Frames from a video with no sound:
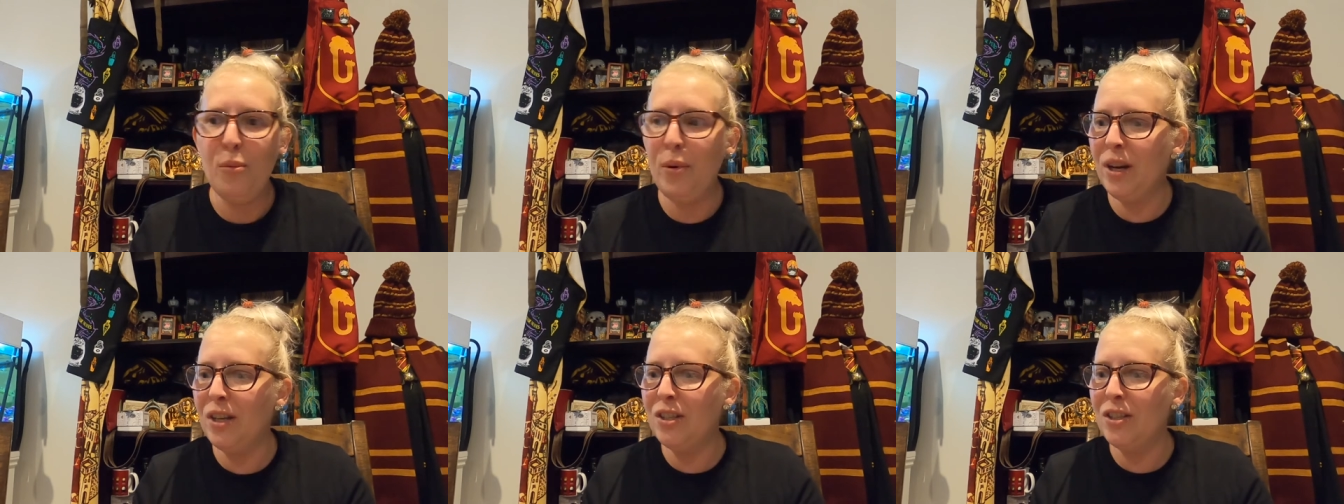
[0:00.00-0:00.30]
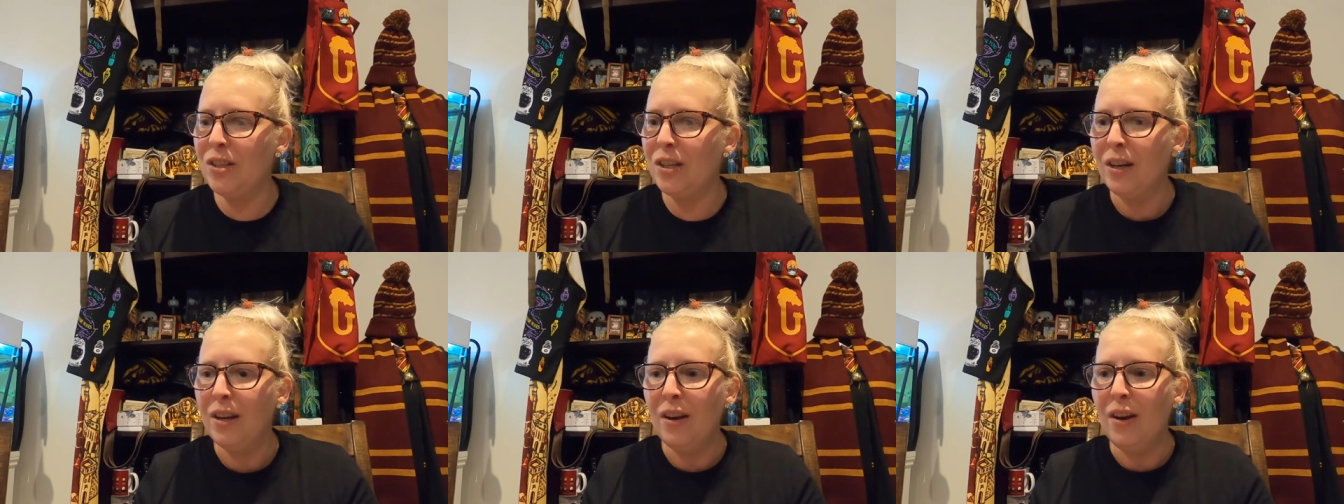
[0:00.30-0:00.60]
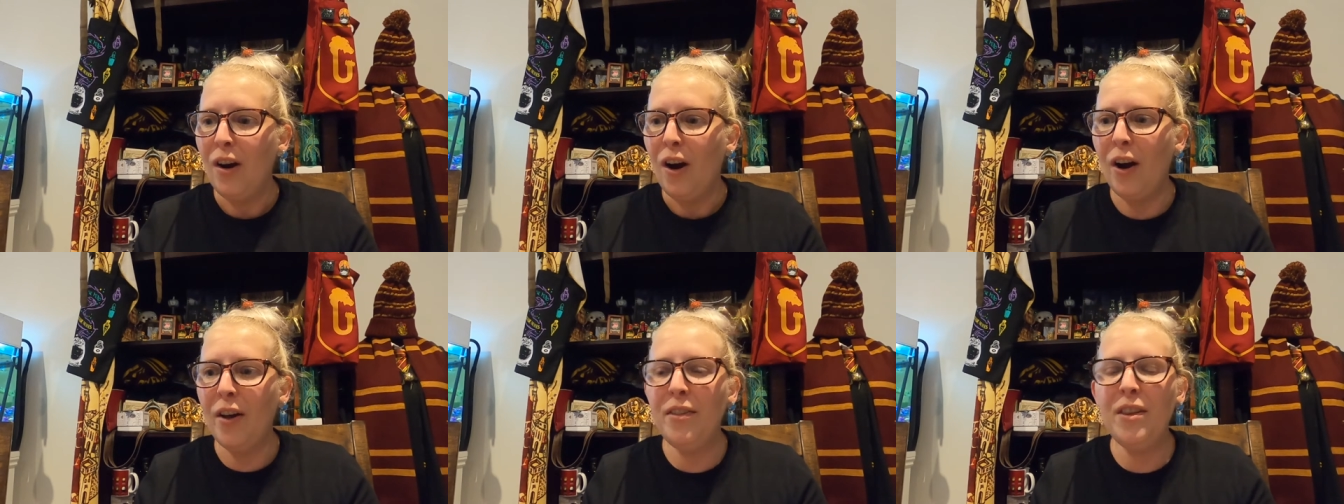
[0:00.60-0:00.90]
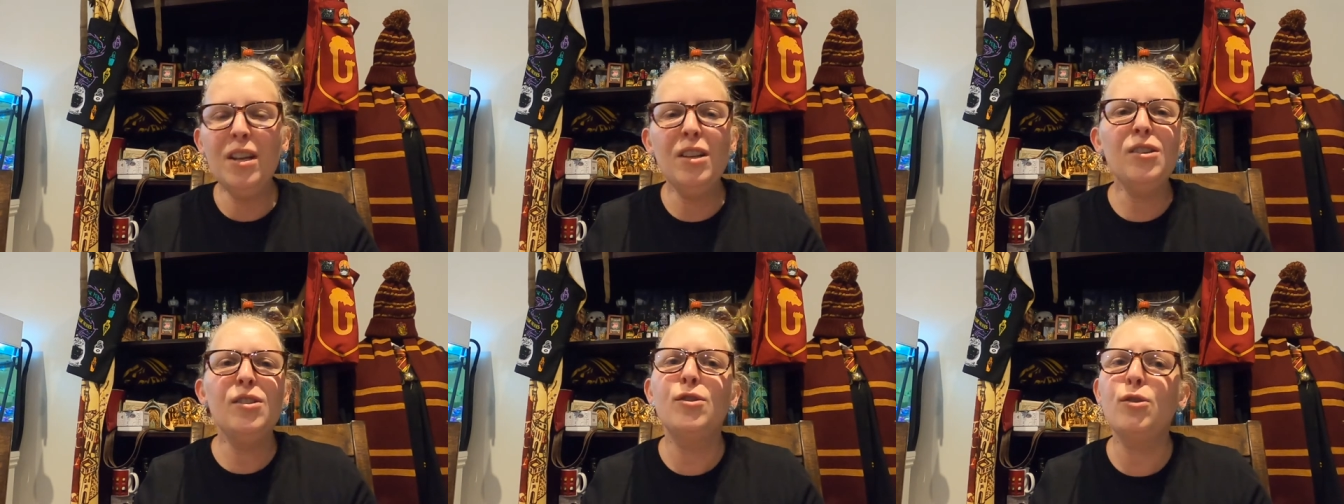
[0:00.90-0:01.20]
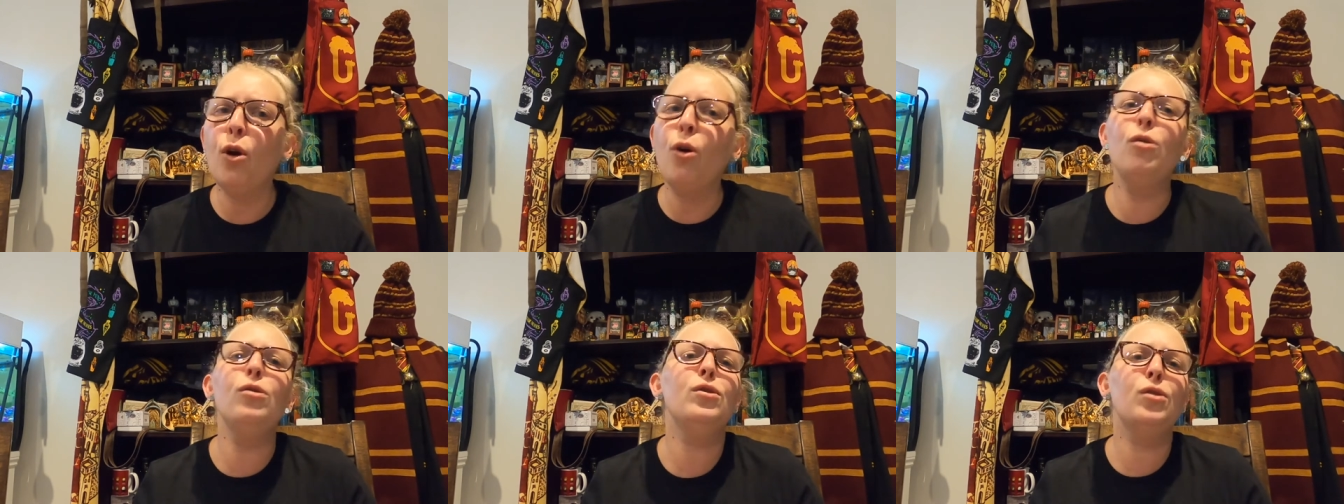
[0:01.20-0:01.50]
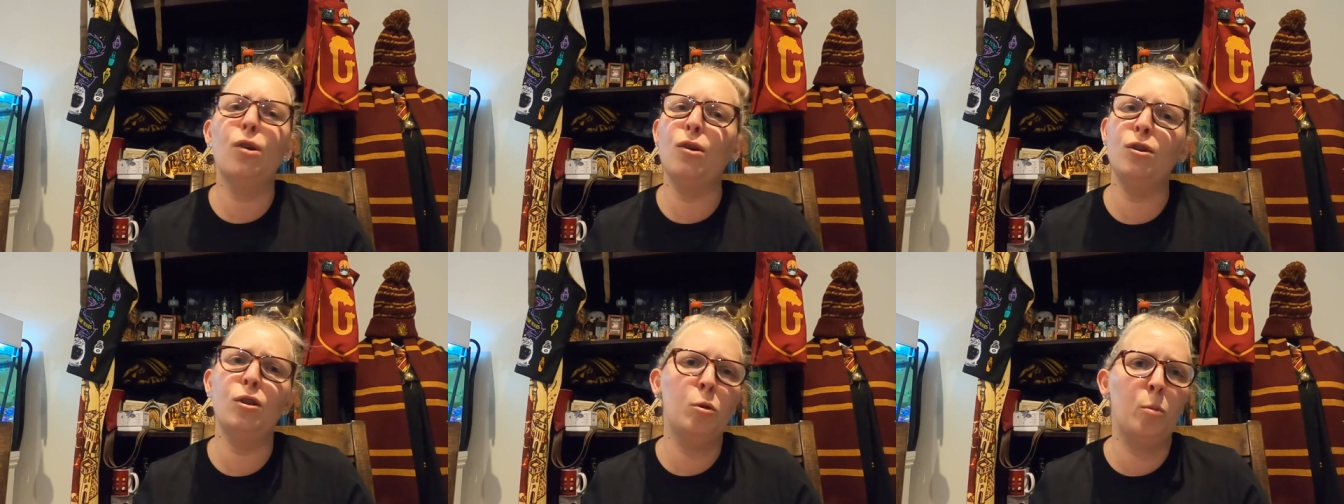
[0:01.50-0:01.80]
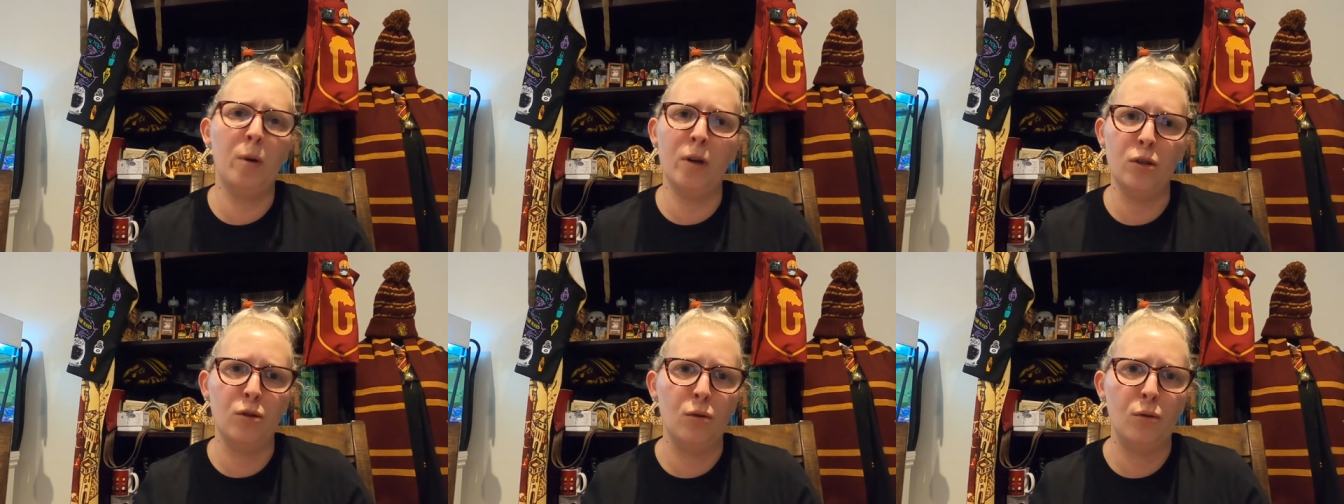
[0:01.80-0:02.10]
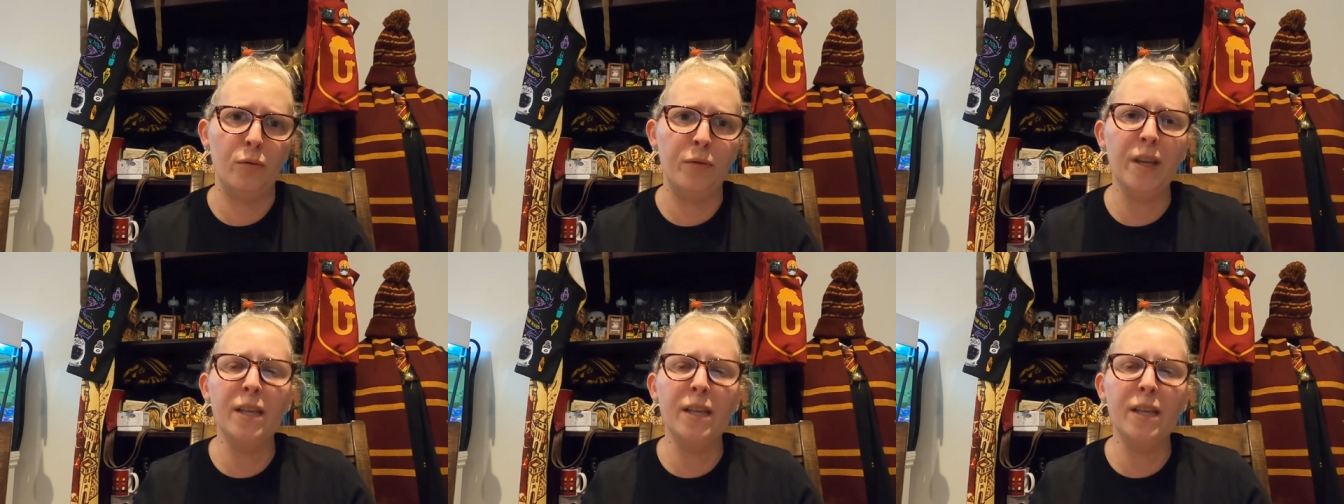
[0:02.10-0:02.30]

which I think so, so special.